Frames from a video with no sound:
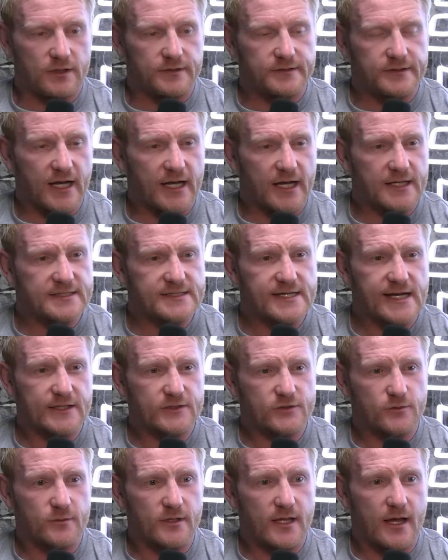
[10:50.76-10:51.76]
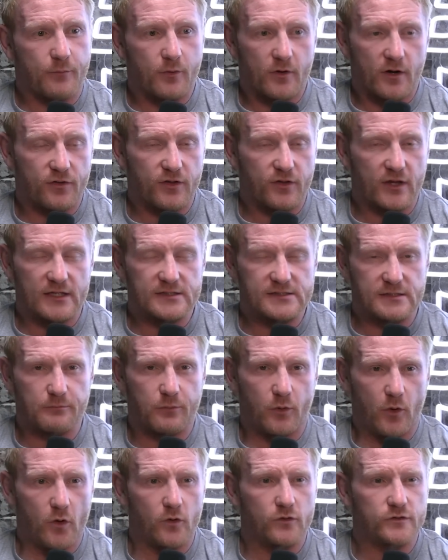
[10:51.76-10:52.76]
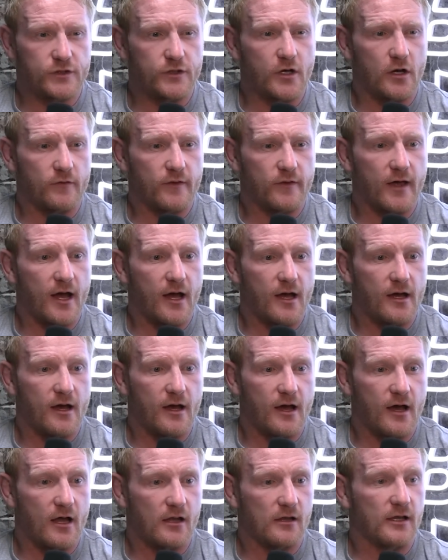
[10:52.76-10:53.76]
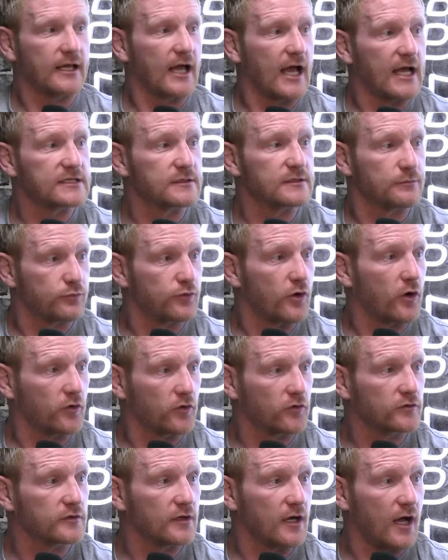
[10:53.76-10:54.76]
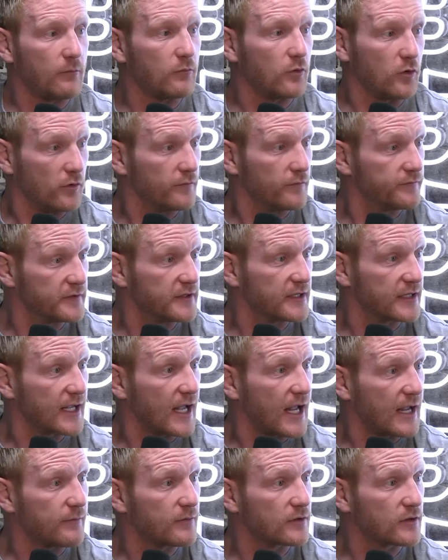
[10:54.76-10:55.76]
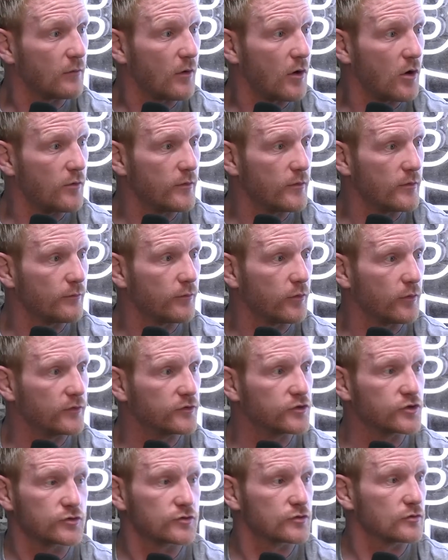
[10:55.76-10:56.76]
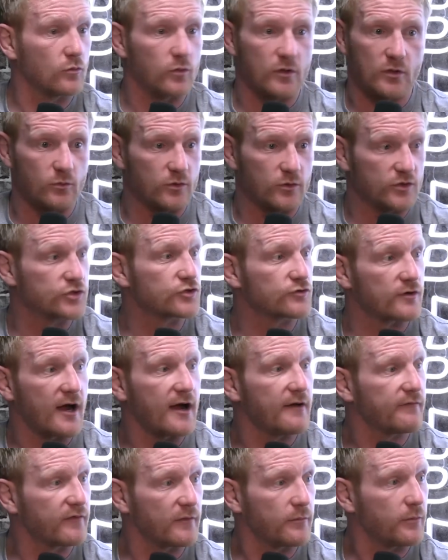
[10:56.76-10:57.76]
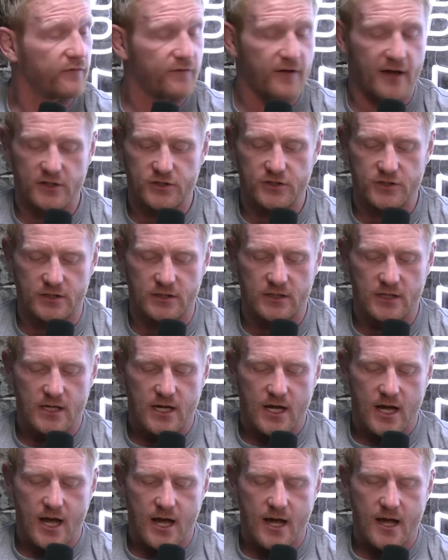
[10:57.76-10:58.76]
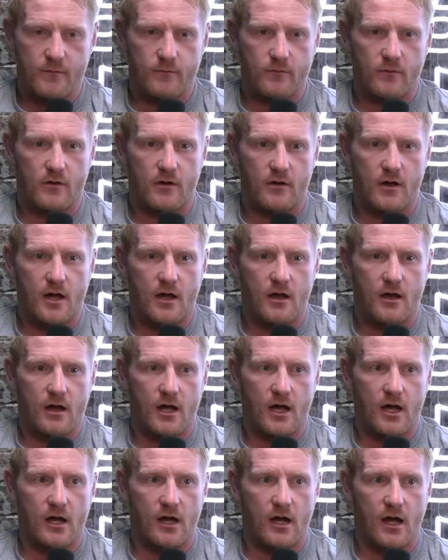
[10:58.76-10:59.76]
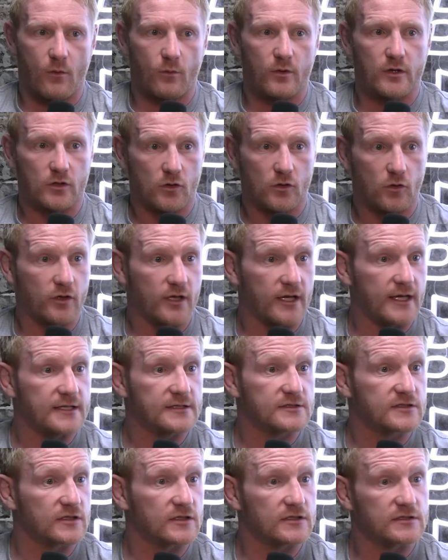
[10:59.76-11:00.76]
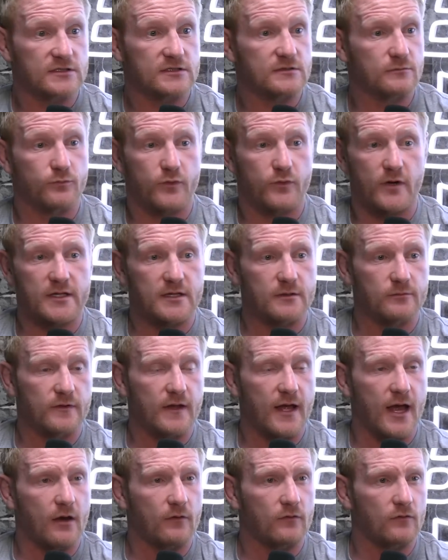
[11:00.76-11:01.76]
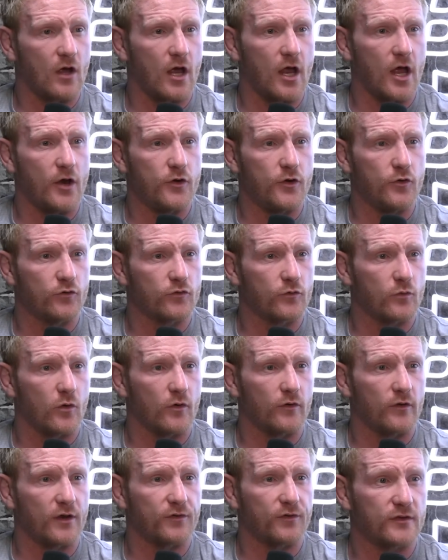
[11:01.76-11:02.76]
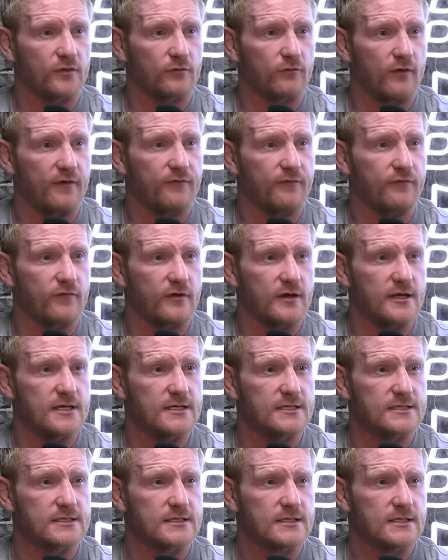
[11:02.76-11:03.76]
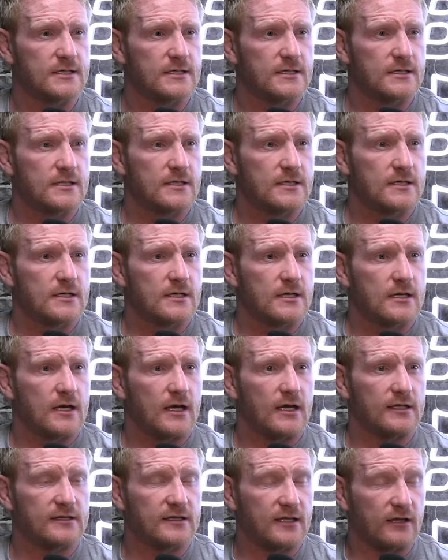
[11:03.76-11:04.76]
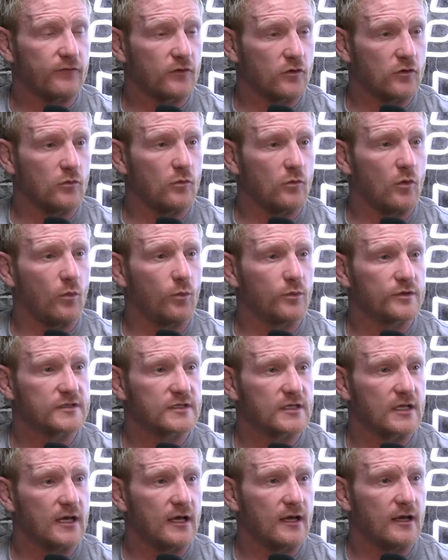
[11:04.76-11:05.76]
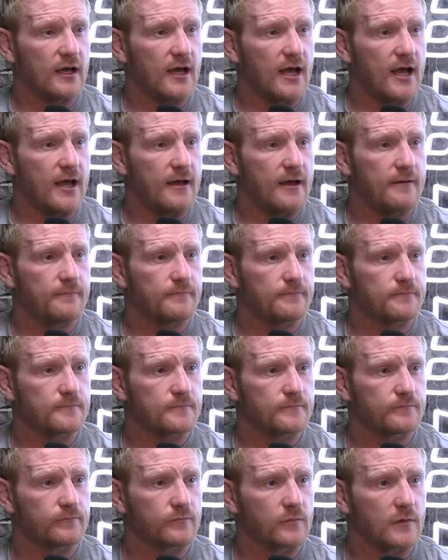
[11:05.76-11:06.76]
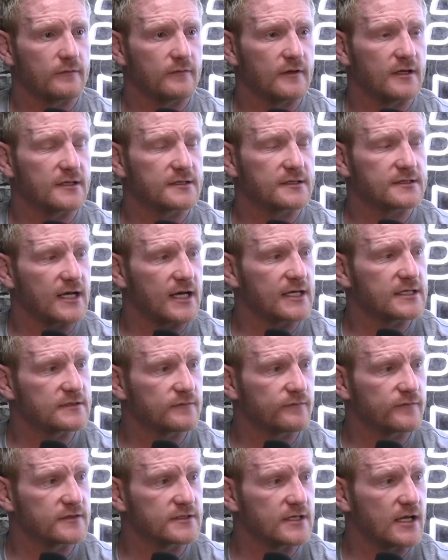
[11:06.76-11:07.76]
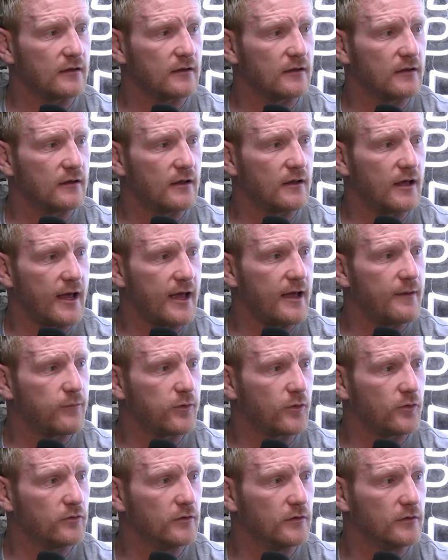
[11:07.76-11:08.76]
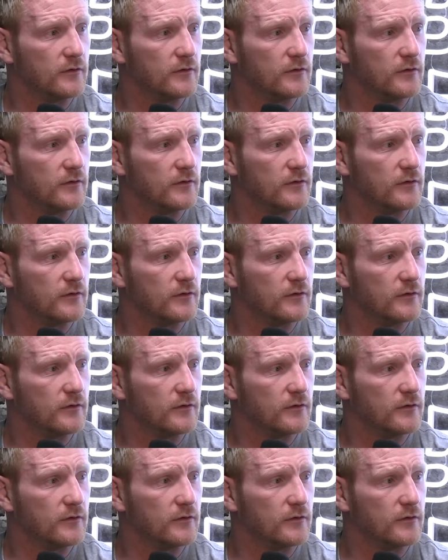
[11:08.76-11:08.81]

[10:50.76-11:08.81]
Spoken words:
dissect some of that, but I think it's important to note that, like, as a product, I'm loving the game at the moment, but we strive for perfection, and we look at incidences and break them down. Another one, I the referees, a difficult one was the Tyson Frizzell hair pull.